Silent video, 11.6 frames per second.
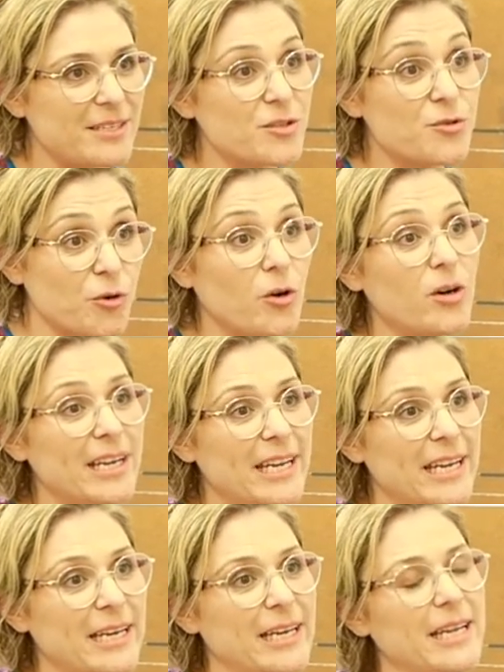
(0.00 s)
strong
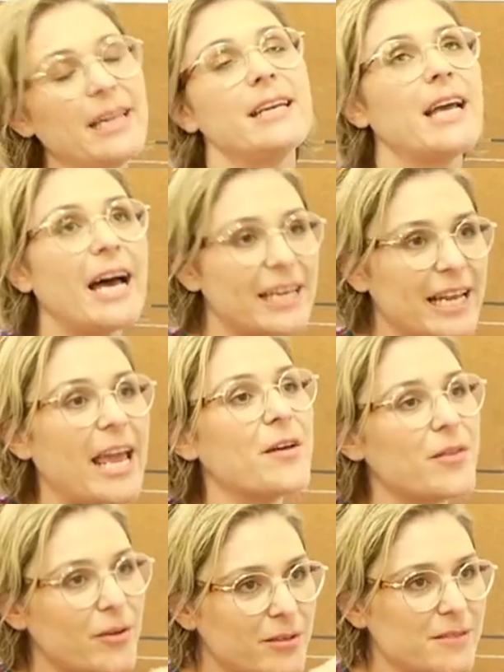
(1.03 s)
in cutting
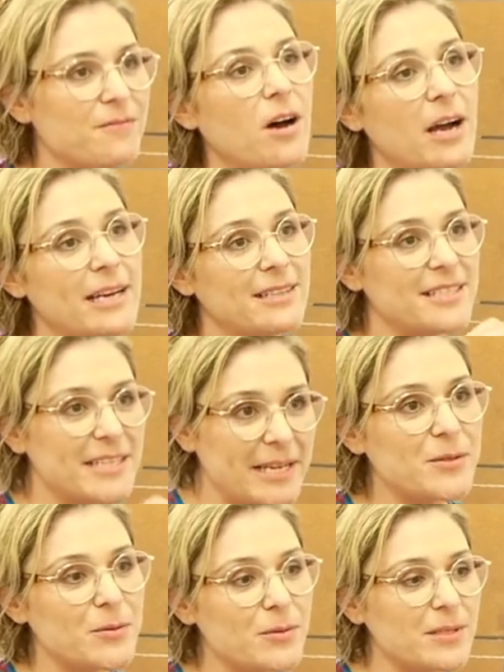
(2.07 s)
out those fine
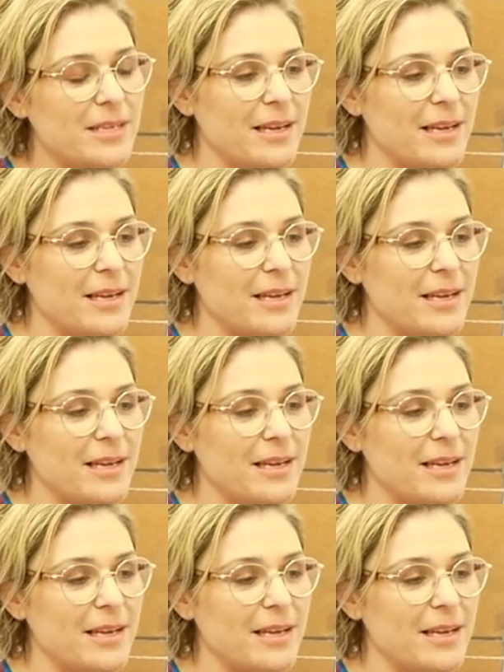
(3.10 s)
stencils,